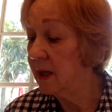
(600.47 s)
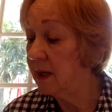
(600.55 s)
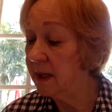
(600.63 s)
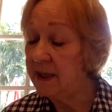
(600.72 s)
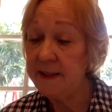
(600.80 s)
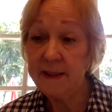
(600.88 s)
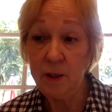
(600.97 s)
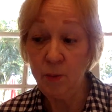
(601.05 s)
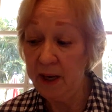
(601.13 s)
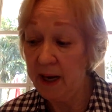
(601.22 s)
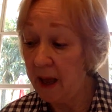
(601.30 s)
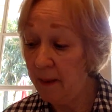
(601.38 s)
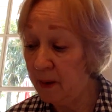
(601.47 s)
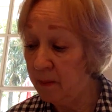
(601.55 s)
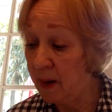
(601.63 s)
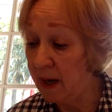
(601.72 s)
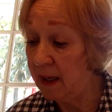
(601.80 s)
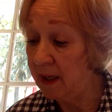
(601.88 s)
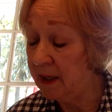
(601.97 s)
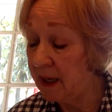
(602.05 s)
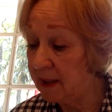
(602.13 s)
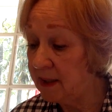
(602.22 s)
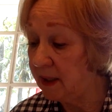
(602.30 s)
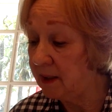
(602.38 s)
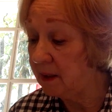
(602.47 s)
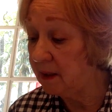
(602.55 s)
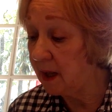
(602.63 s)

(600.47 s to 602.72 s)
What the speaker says: Let's see what happened by connecting the